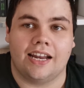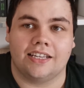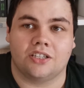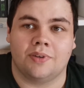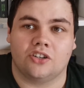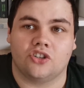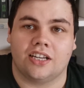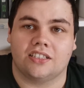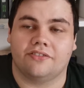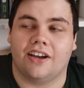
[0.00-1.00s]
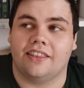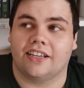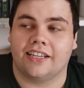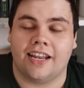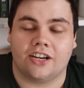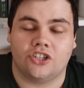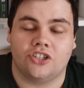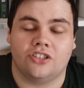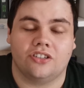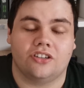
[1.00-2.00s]
And it's about trying to find the
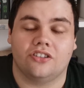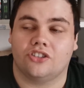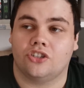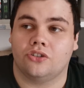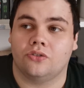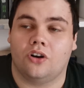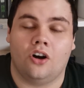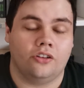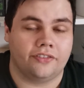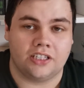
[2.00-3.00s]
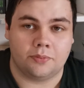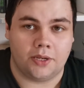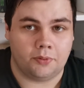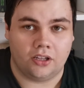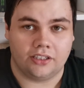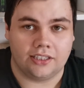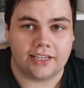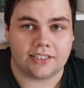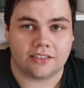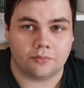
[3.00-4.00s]
connection to all of these people on
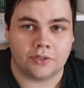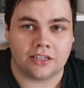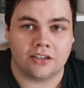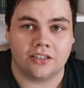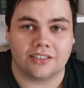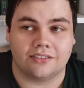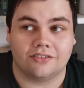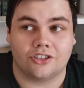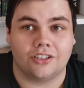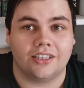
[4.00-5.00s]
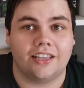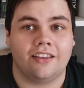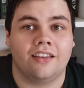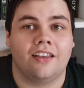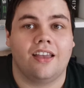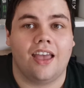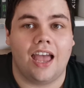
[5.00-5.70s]
the list, because suddenly